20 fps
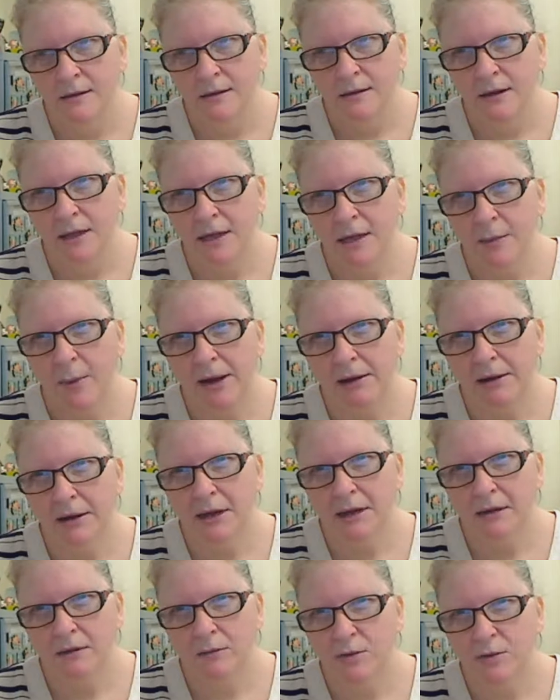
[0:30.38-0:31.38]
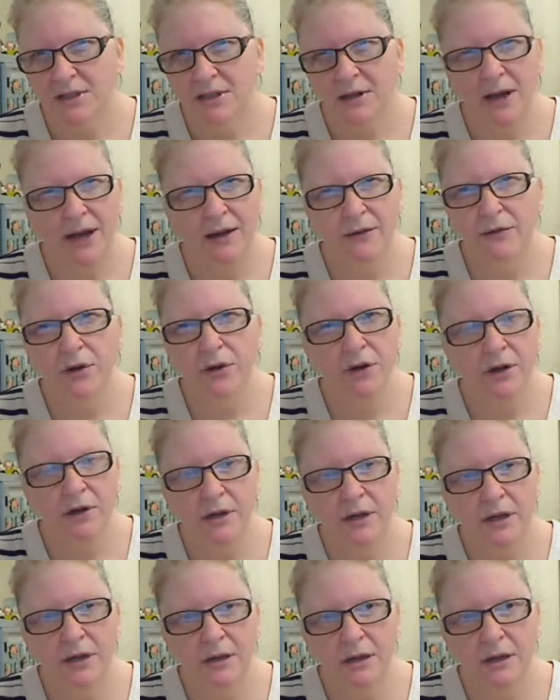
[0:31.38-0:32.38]
Think about it. Was there ever
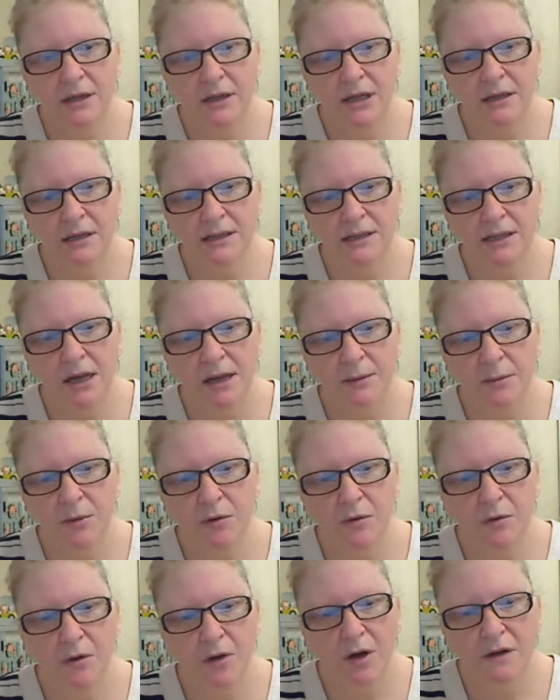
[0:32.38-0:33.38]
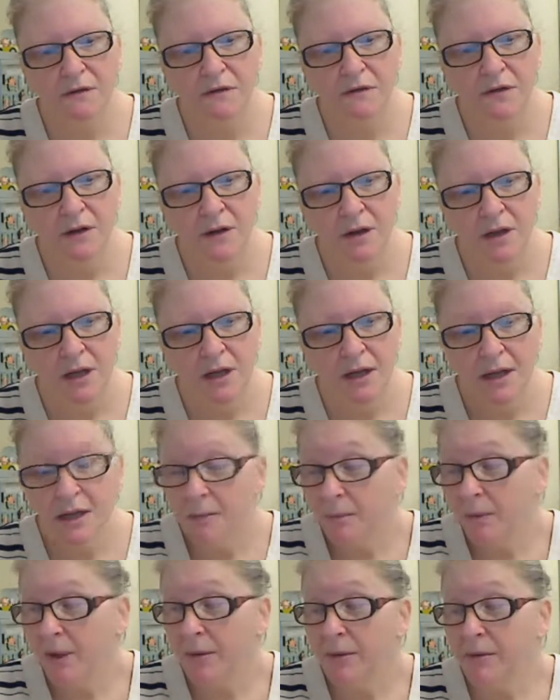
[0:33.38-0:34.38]
in the time you were off?
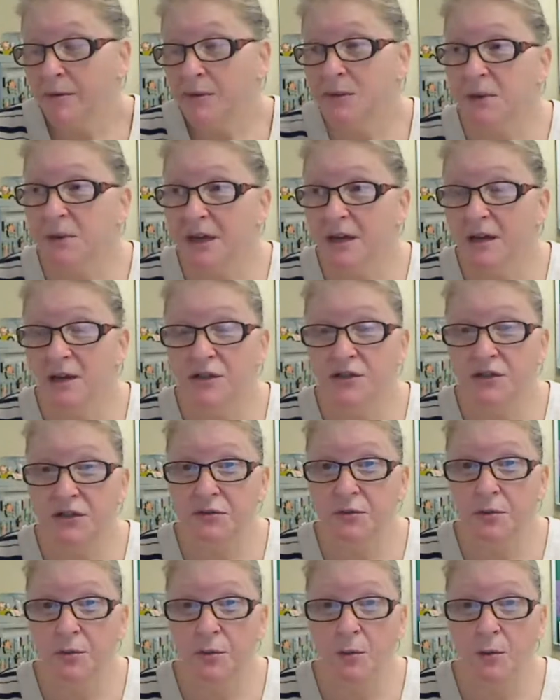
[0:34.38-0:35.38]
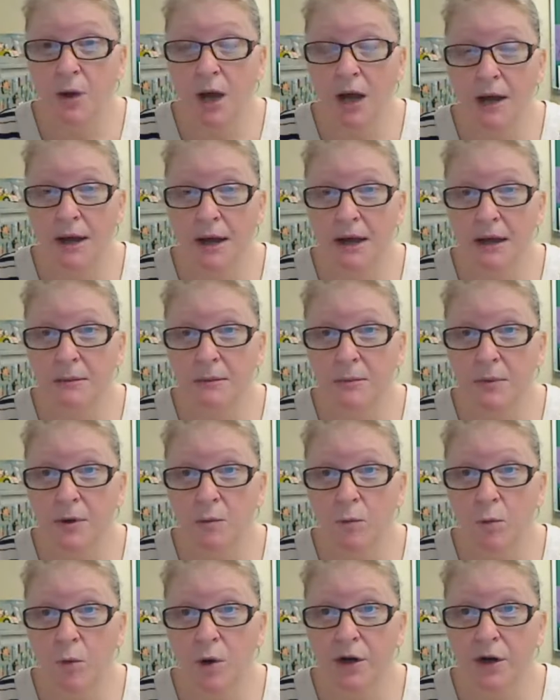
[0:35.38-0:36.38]
Maybe it was because you
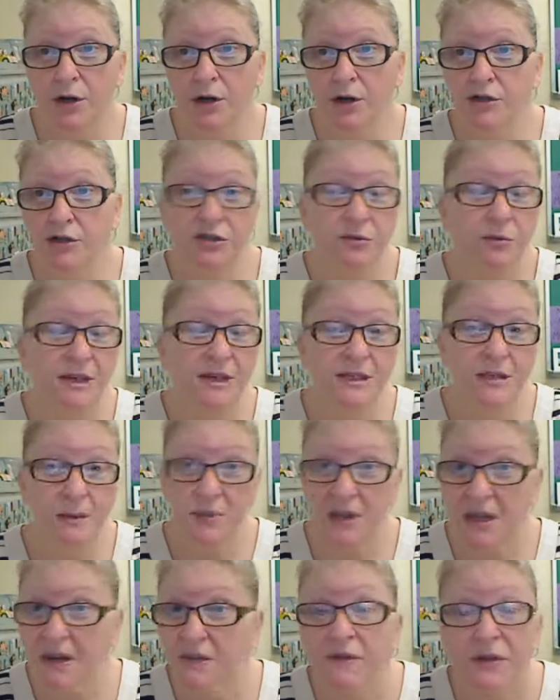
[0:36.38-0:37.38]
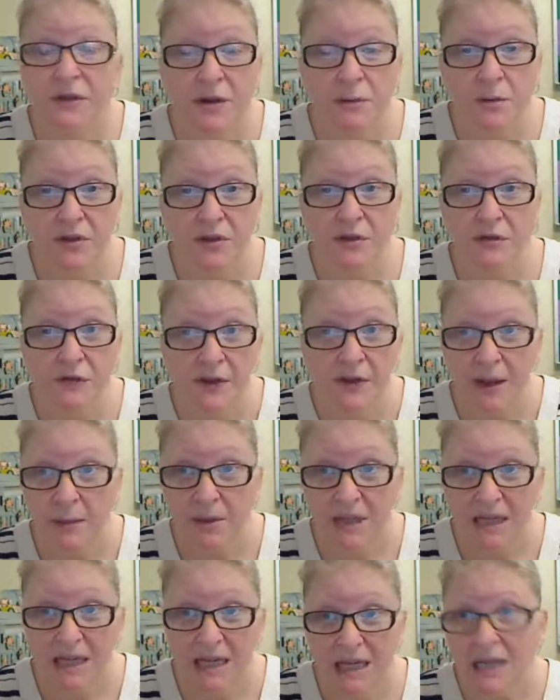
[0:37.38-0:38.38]
were doing something fun with your
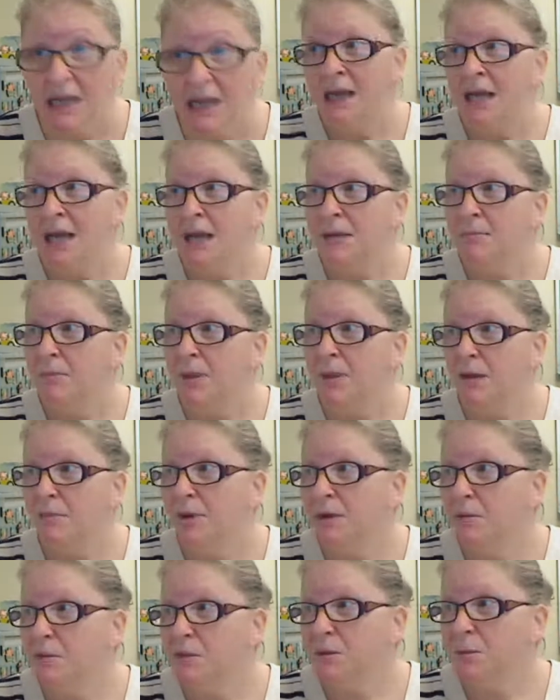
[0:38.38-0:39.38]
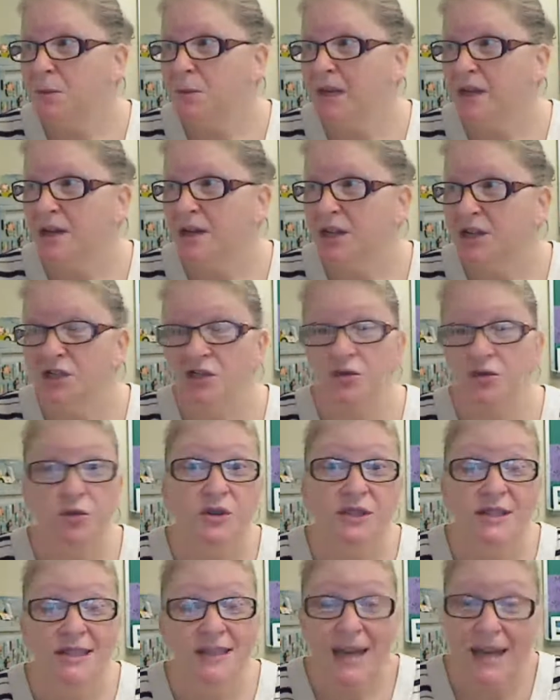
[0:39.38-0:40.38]
family. Maybe it was because you
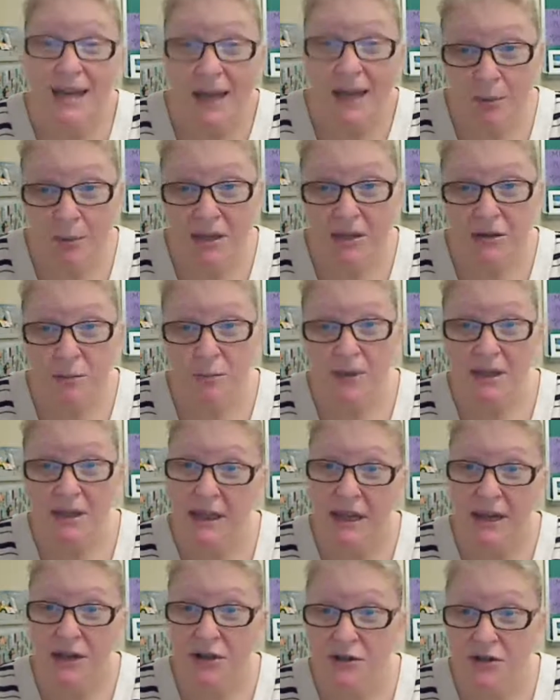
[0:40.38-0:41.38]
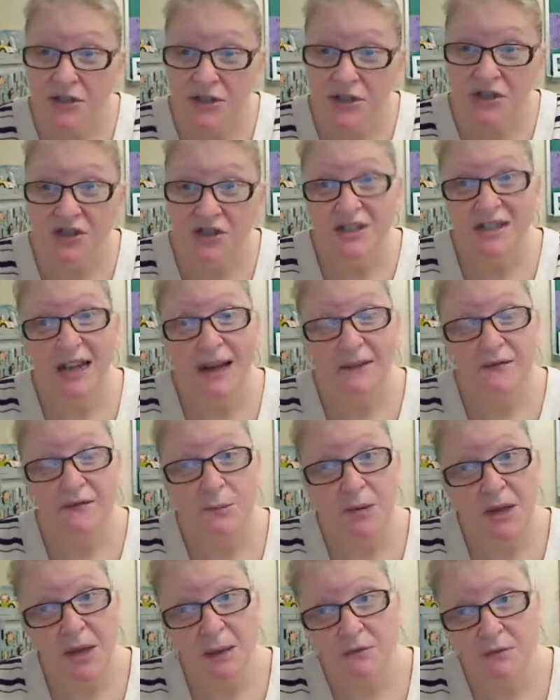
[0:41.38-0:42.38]
could stay up a little bit later since you didn't have to
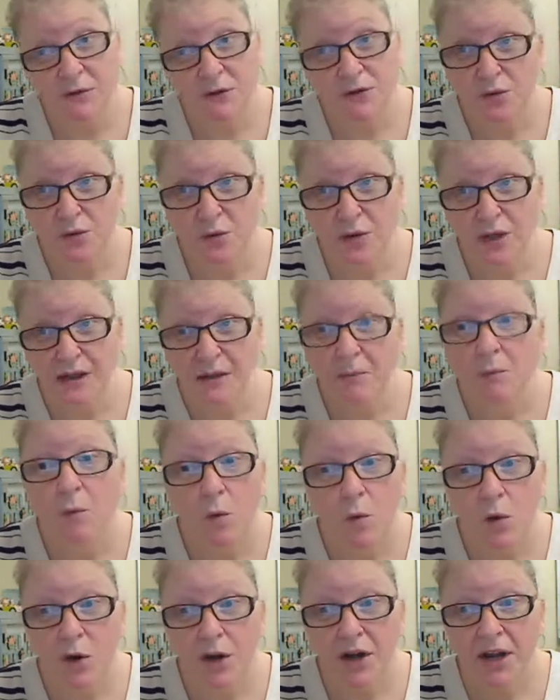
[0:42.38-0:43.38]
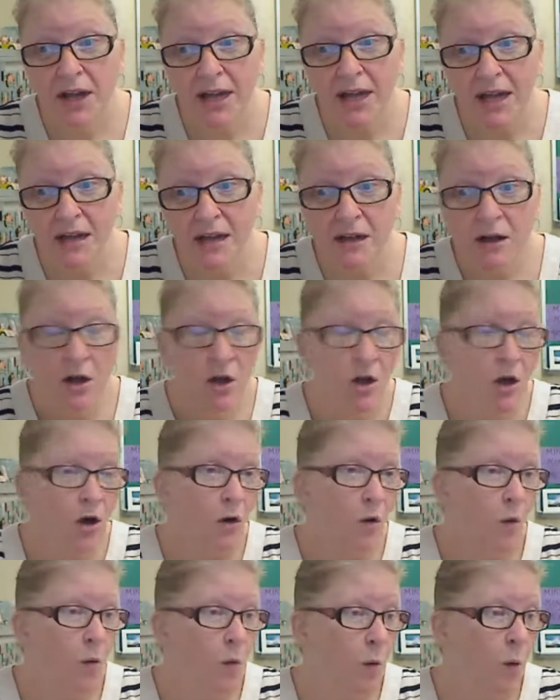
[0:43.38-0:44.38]
be up for school in the morning.
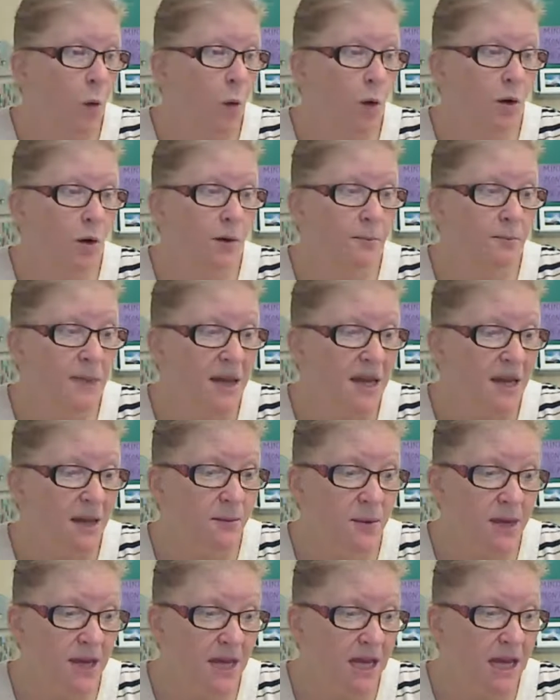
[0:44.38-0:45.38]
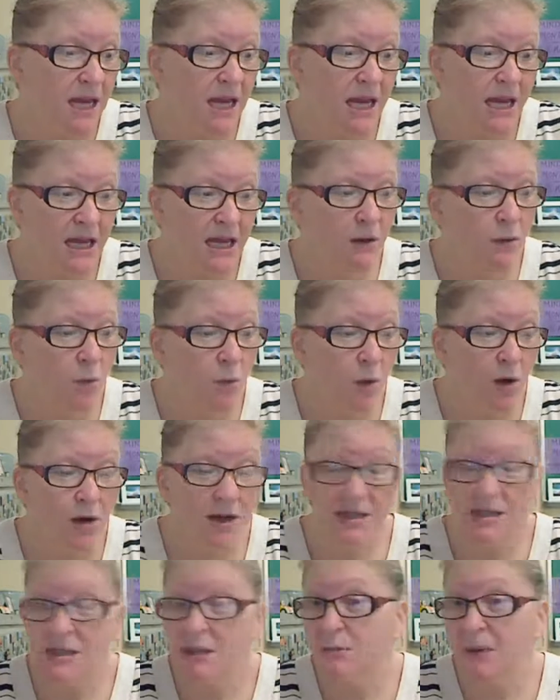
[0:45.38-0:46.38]
Or maybe it
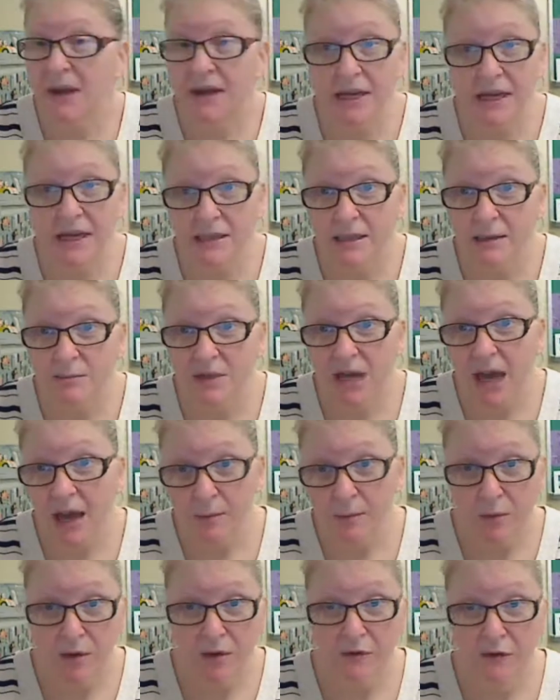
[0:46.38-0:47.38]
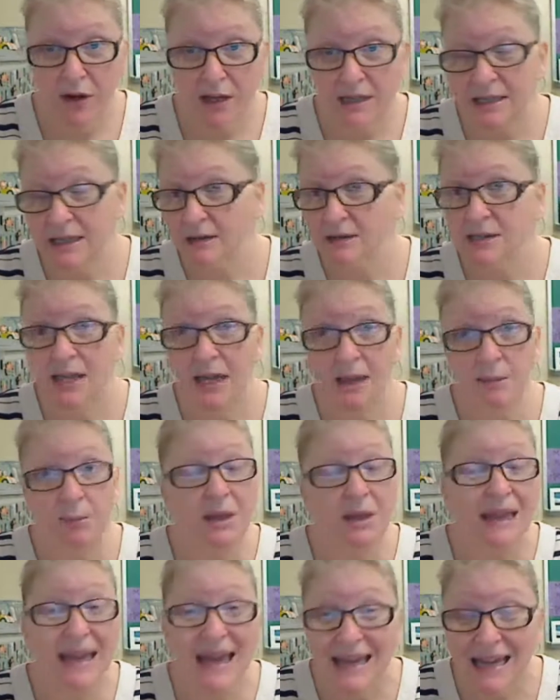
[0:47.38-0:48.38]
was spending some time with friends outside
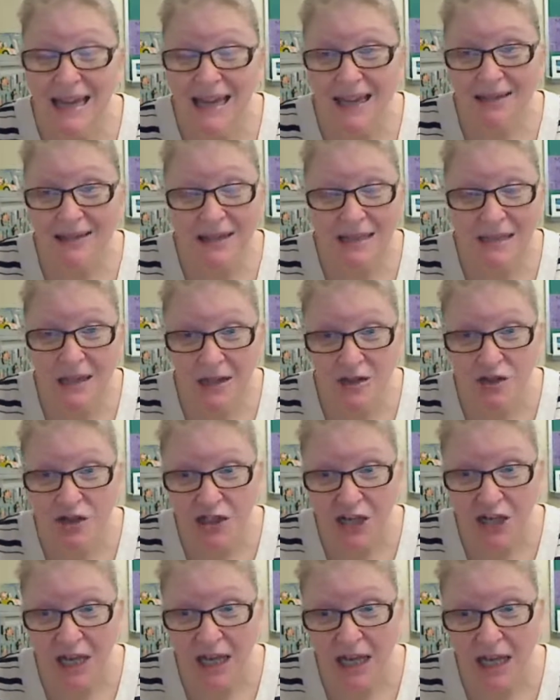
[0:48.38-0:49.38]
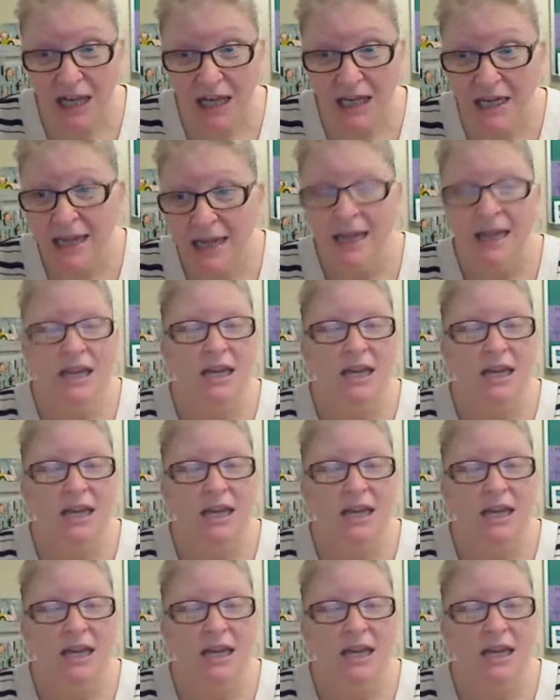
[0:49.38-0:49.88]
playing in the sunshine.